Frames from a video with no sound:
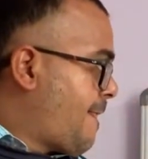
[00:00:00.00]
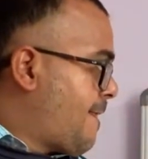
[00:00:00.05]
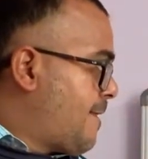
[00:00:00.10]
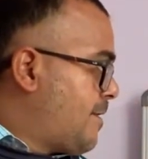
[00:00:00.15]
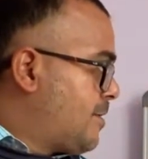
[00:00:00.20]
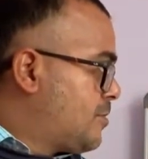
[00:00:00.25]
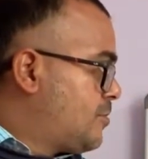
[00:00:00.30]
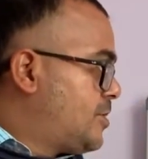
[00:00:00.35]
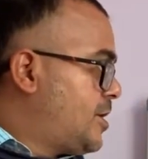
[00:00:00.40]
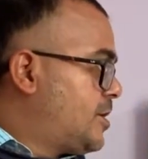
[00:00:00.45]

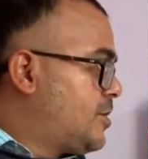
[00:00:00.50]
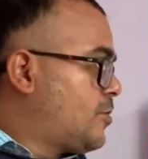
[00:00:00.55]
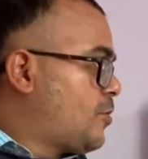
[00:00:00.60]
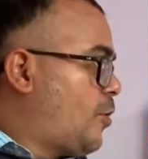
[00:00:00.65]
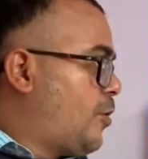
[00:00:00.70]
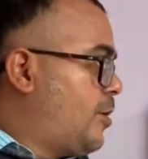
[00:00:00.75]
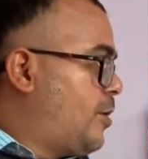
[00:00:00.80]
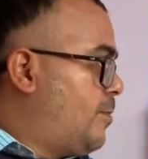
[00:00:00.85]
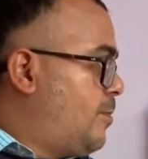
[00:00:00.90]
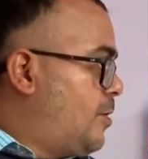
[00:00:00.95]
So that's
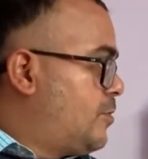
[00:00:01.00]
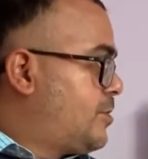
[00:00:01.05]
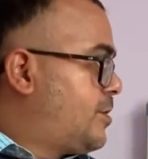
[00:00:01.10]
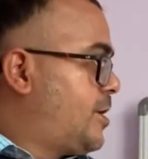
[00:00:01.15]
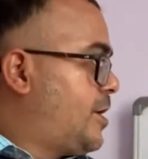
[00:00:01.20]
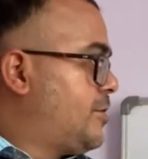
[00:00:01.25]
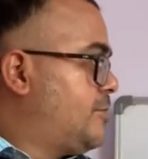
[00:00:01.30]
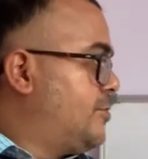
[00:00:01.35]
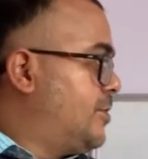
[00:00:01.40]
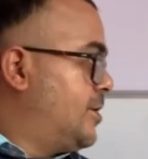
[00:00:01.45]
all about
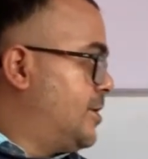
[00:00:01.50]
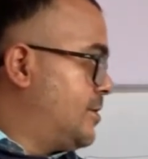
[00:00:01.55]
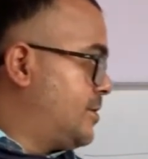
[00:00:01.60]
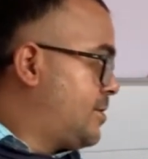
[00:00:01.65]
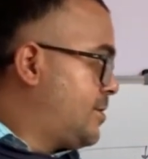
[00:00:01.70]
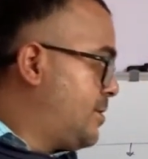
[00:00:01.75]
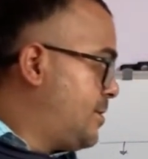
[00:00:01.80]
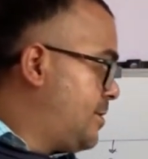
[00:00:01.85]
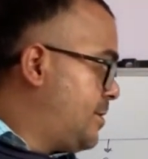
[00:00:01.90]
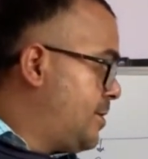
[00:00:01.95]
resonance.
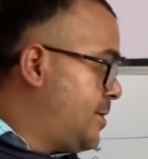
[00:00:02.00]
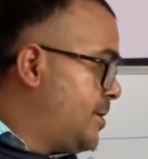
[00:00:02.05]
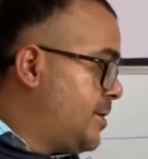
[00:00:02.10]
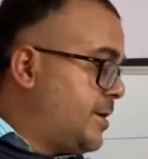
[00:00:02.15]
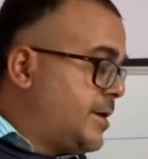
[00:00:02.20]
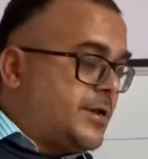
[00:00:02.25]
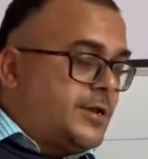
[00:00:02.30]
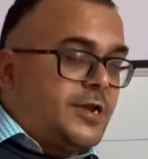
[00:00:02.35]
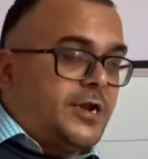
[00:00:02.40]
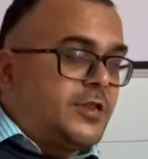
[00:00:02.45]

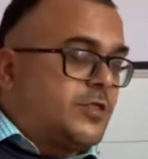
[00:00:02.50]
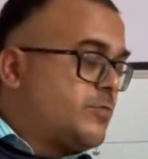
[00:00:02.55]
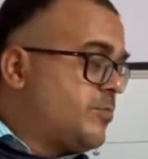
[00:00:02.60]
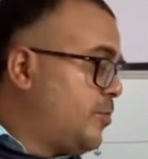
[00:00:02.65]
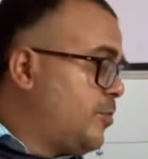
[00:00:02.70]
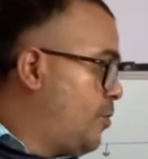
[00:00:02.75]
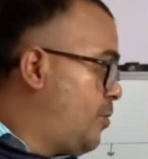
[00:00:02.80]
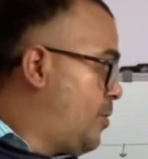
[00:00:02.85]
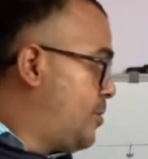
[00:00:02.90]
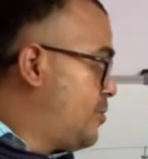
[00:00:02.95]
Let's
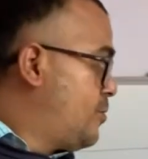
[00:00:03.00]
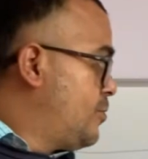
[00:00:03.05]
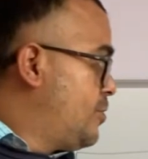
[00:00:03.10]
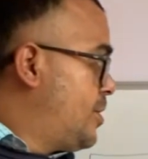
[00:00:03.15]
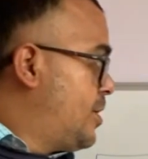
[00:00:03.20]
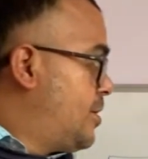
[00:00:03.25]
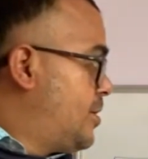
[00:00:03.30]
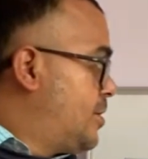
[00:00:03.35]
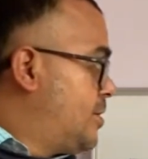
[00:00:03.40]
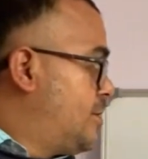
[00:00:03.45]
move on to the
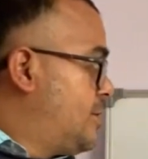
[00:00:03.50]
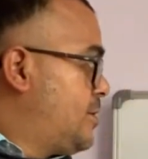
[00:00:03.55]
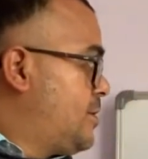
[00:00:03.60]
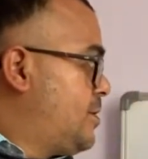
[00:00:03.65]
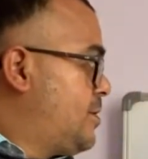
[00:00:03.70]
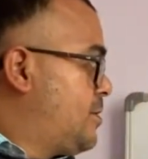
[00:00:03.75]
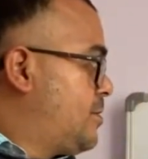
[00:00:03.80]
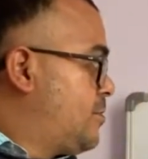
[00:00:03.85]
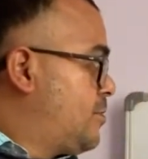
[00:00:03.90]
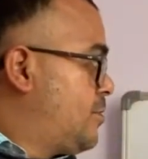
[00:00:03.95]
another
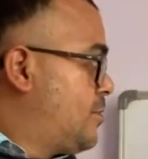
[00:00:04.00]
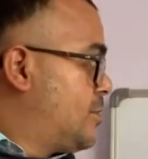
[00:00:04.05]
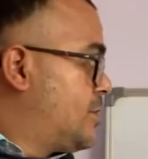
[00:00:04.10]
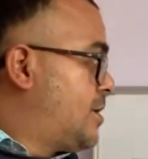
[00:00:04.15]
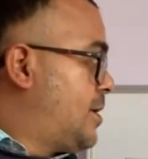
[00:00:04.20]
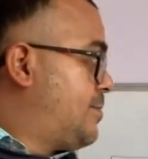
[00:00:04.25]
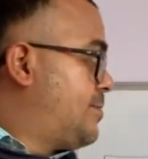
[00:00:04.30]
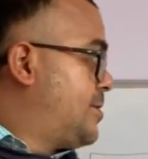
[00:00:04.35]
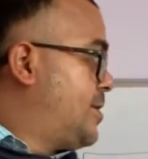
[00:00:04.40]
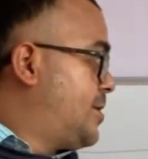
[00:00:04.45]

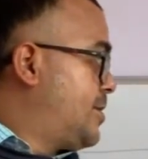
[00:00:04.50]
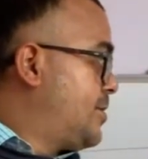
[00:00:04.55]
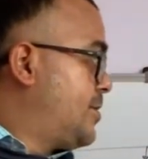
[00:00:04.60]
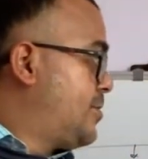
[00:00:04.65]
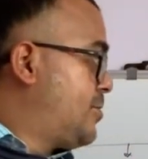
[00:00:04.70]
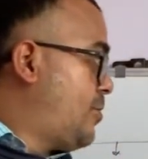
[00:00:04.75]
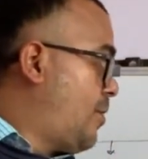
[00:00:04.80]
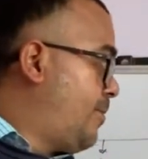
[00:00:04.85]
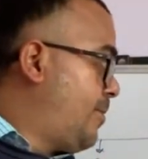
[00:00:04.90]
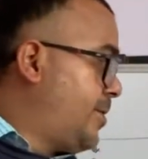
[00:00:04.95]
concept, that is
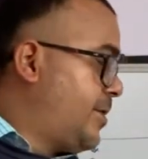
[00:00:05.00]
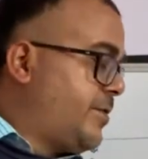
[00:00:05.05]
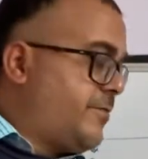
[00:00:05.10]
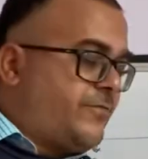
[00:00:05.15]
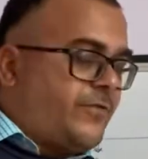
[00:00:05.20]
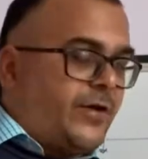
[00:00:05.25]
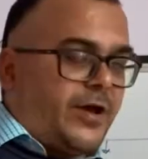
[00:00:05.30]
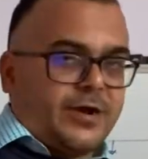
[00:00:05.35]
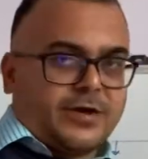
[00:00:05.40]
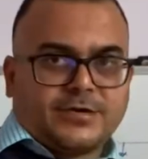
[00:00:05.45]
Doppler
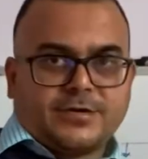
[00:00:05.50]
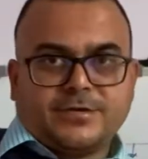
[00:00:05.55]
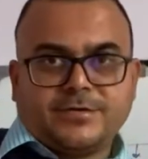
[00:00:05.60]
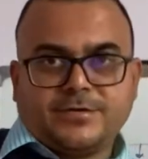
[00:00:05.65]
effect.